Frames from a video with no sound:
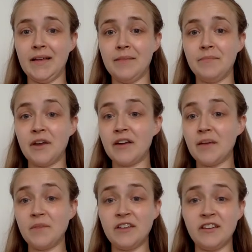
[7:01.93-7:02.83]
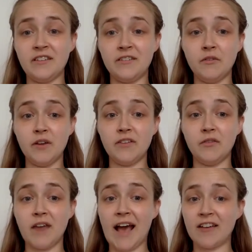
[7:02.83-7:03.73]
Miriam and Yeshua
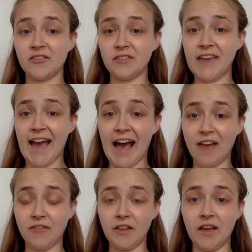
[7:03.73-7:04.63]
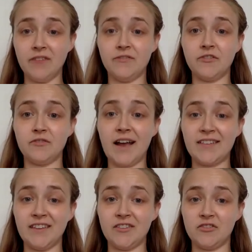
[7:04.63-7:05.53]
don't actually have a lot of
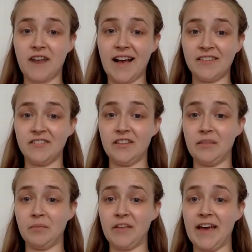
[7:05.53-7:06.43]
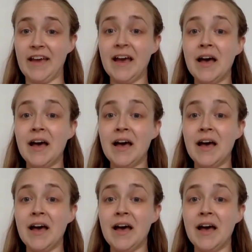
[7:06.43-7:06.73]
direct interaction in the play,